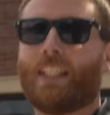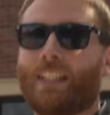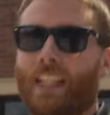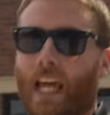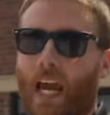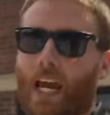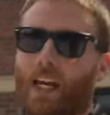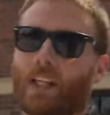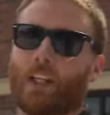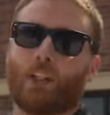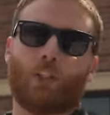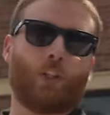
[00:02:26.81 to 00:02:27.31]

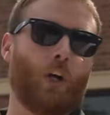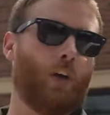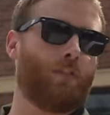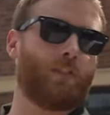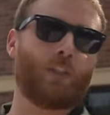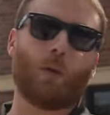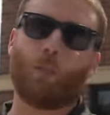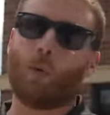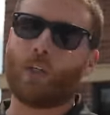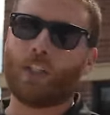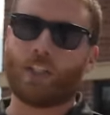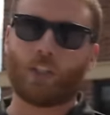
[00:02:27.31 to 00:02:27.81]
Exactly. So if
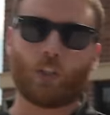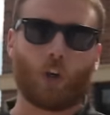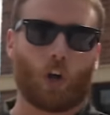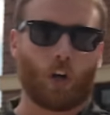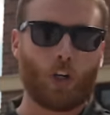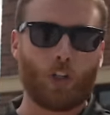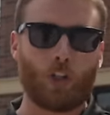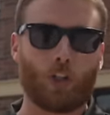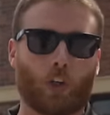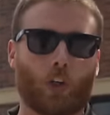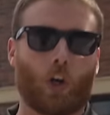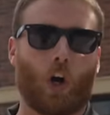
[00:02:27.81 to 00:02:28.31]
someone
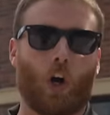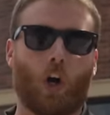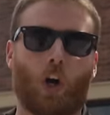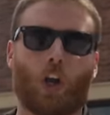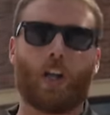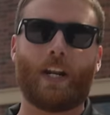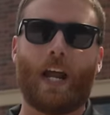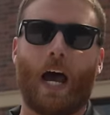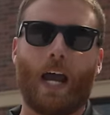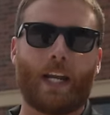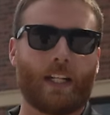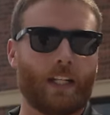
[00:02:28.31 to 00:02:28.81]
started your
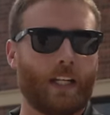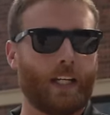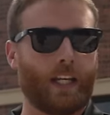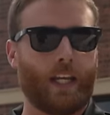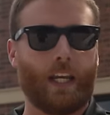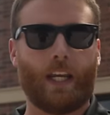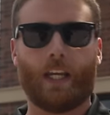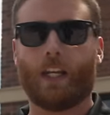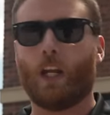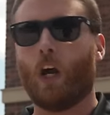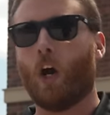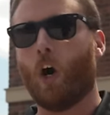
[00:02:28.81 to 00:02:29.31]
car and idling
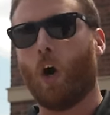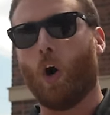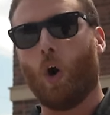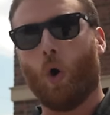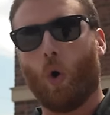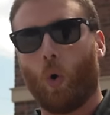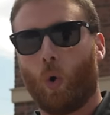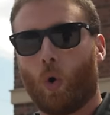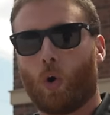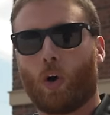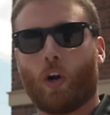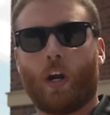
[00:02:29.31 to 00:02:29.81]
it,
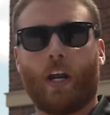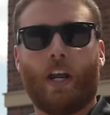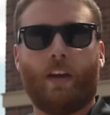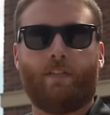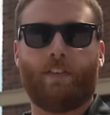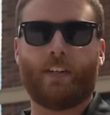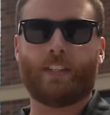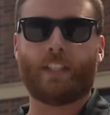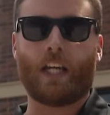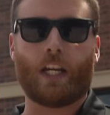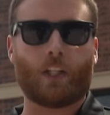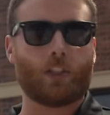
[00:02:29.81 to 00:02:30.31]
or
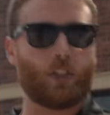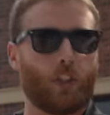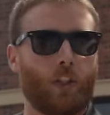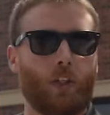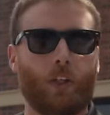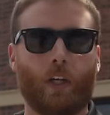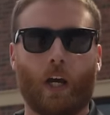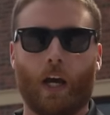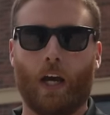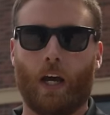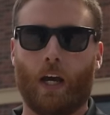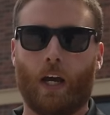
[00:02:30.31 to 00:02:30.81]
if it's
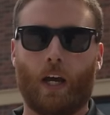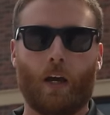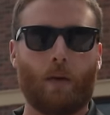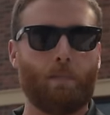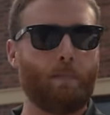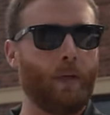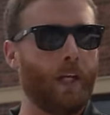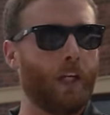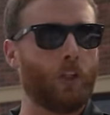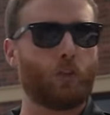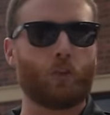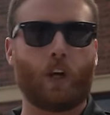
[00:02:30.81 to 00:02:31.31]
actually uh,
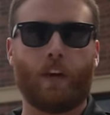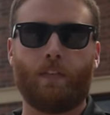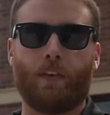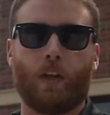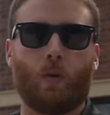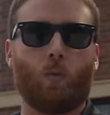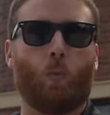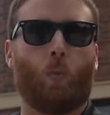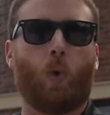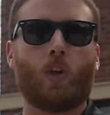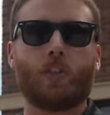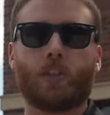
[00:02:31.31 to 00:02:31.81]
being
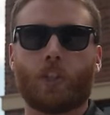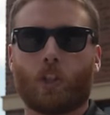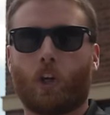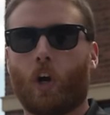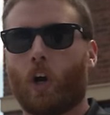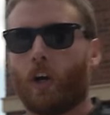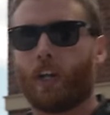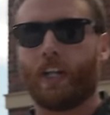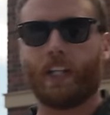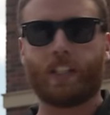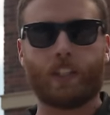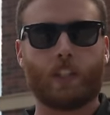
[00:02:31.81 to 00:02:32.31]
driven, once the
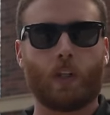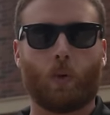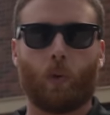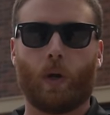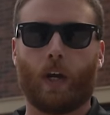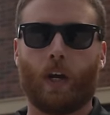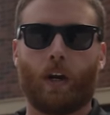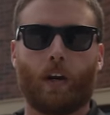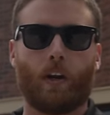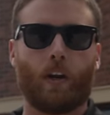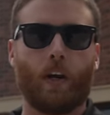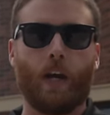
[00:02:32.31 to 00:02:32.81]
car gets to
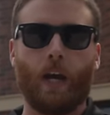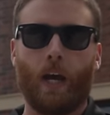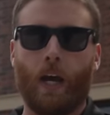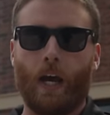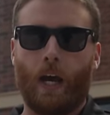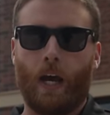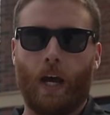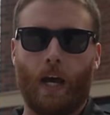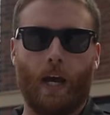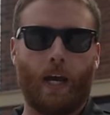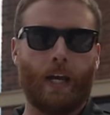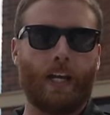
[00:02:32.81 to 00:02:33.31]
where
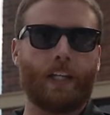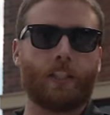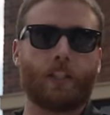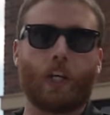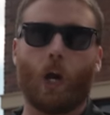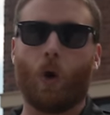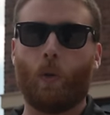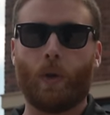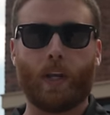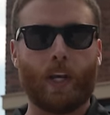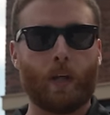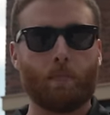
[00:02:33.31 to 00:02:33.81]
uh, it's
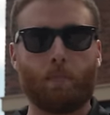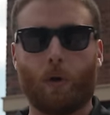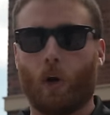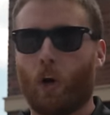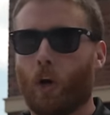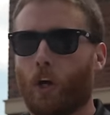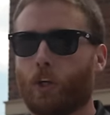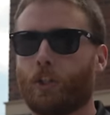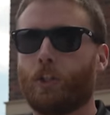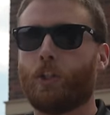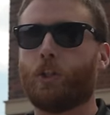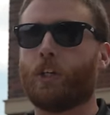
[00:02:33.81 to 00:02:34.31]
going and
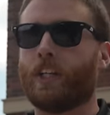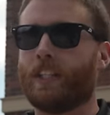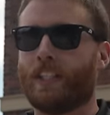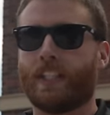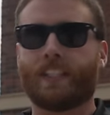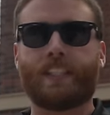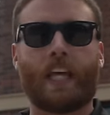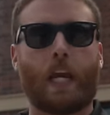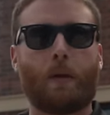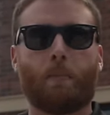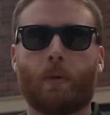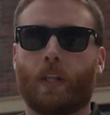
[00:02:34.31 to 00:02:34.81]
parts, yeah. you can
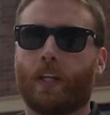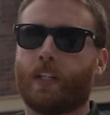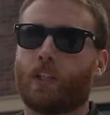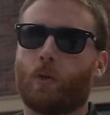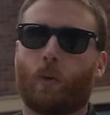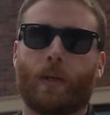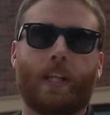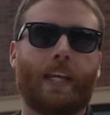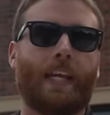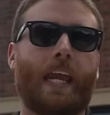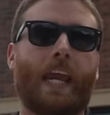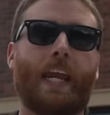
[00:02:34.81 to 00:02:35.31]
disable it
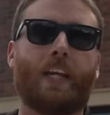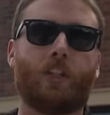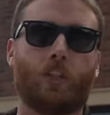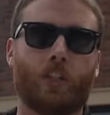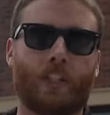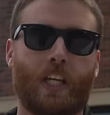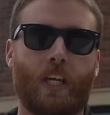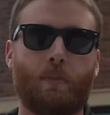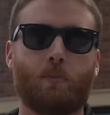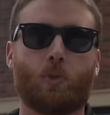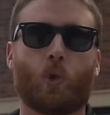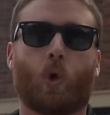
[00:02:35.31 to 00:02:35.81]
to where they can't
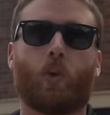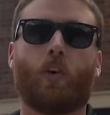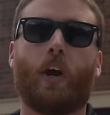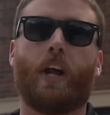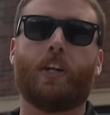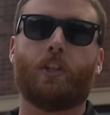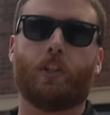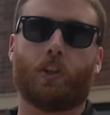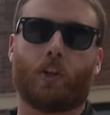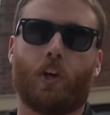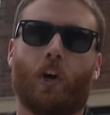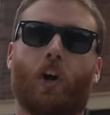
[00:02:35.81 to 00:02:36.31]
just keep
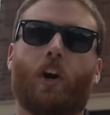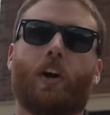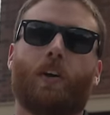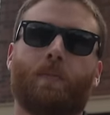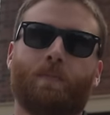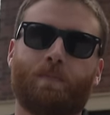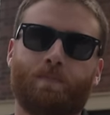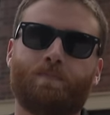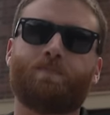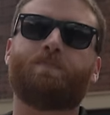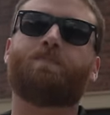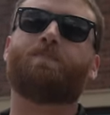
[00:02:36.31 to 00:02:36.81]
joyriding your car.
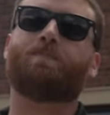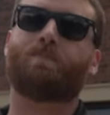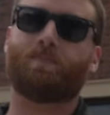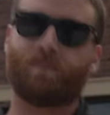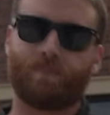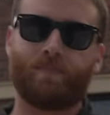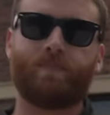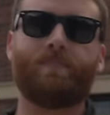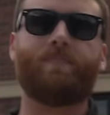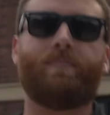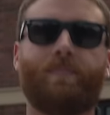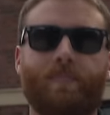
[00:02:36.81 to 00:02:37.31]
Gotcha.
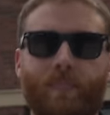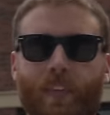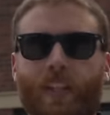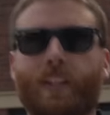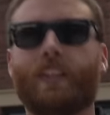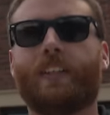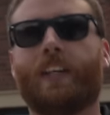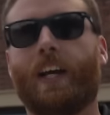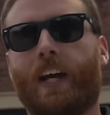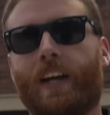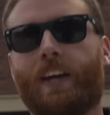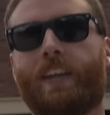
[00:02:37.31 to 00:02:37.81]
So
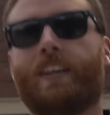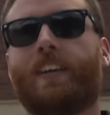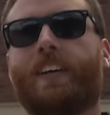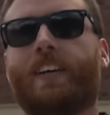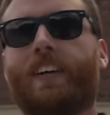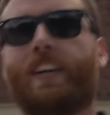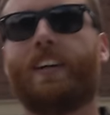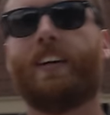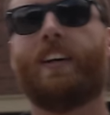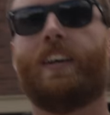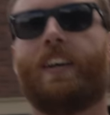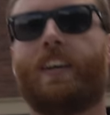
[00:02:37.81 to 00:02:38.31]
someone steals
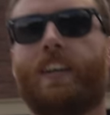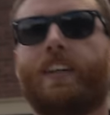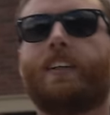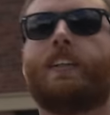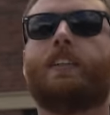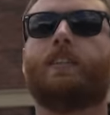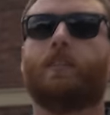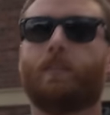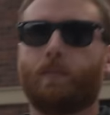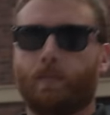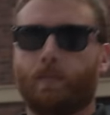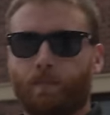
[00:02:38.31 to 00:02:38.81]
your car,
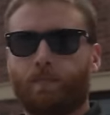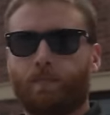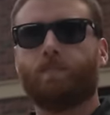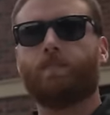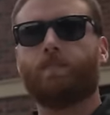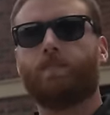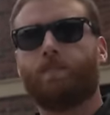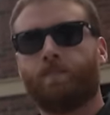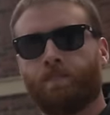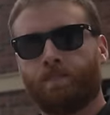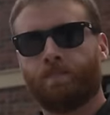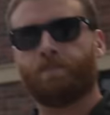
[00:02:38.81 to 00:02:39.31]
you realize that it's